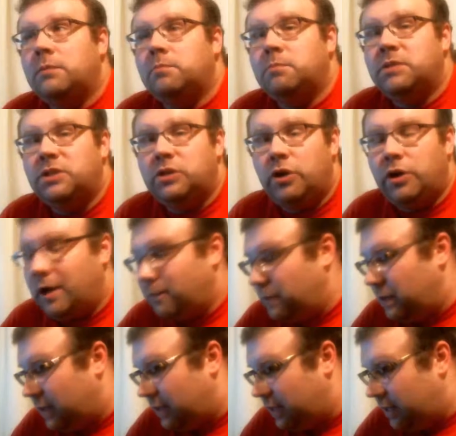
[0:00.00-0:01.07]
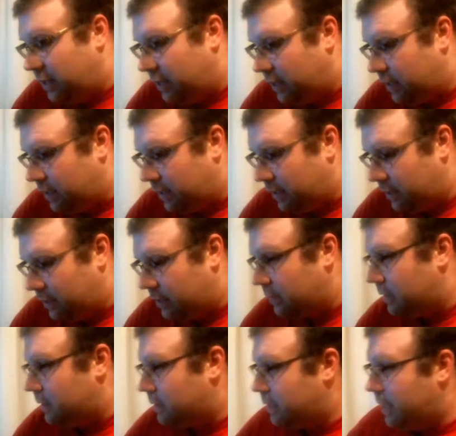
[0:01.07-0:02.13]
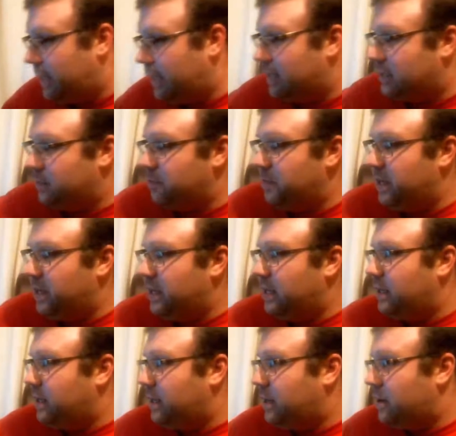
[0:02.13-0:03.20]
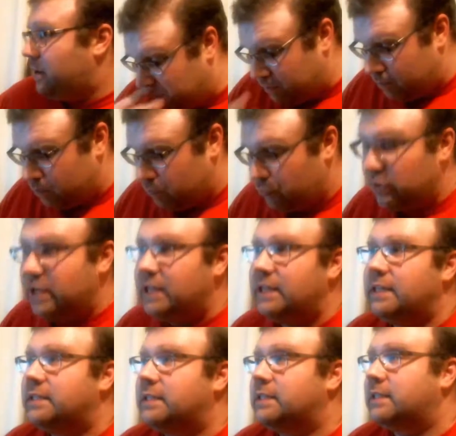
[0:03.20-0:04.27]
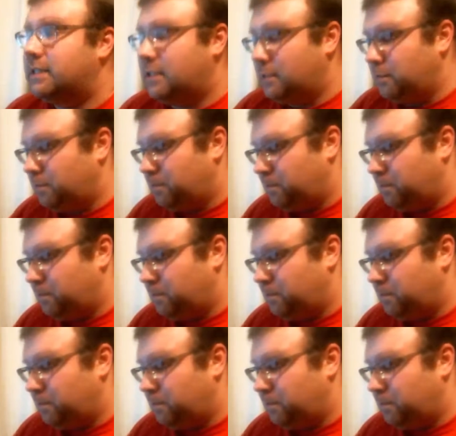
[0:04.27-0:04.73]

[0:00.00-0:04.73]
let's start off with the NES Mini here. Pretty decent system.